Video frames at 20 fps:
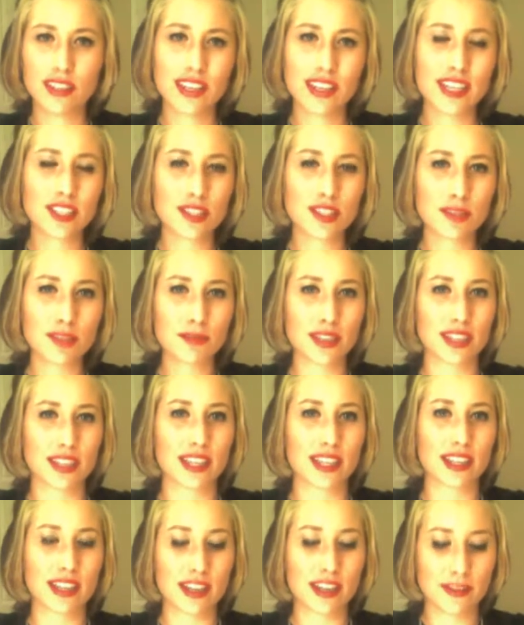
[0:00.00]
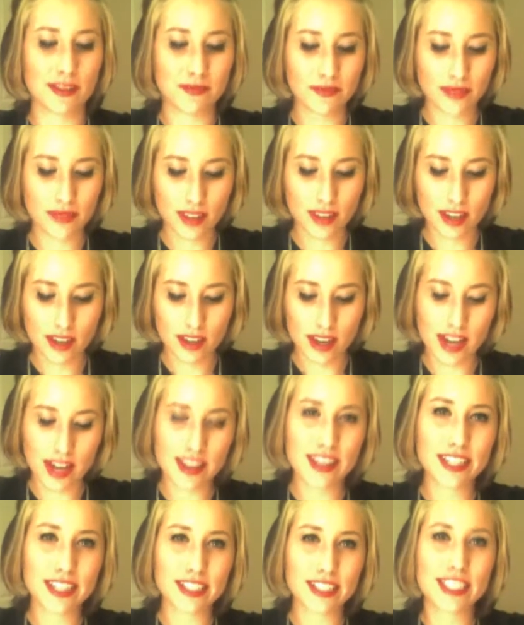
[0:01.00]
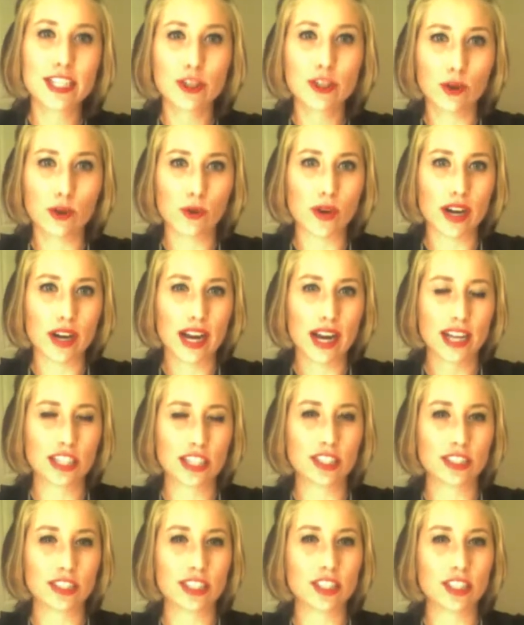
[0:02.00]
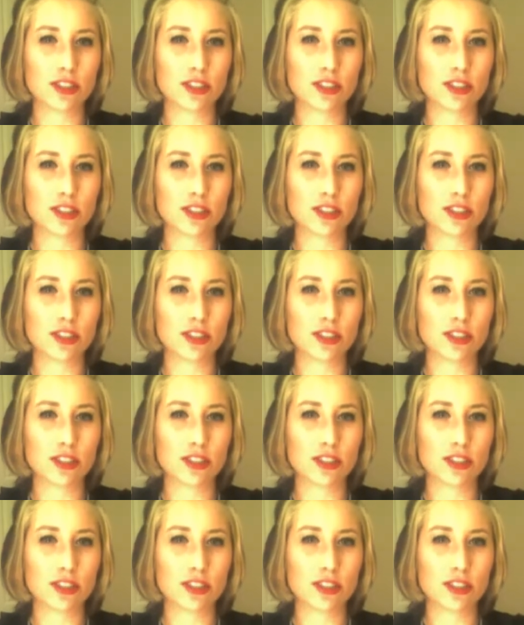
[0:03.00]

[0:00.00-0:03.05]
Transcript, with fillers: it's something like that. I think it's either or actually.